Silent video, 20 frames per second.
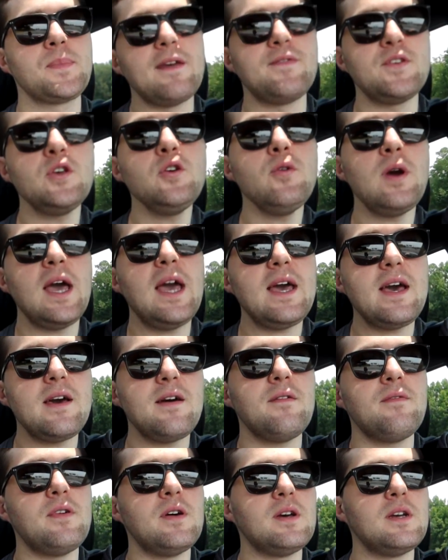If you
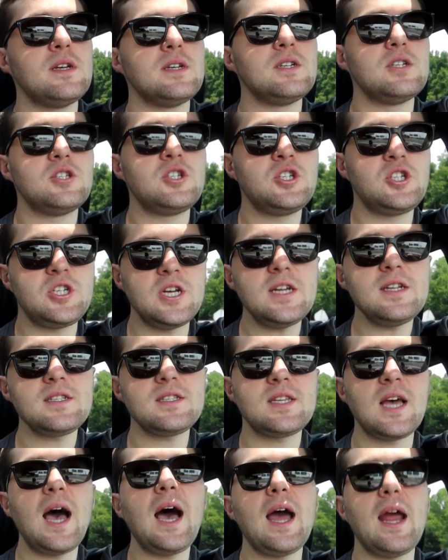have shit
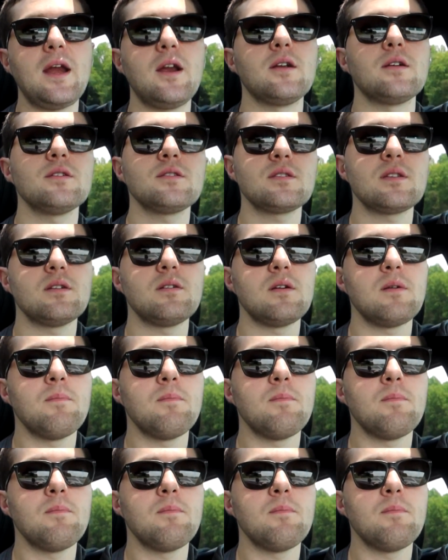tires,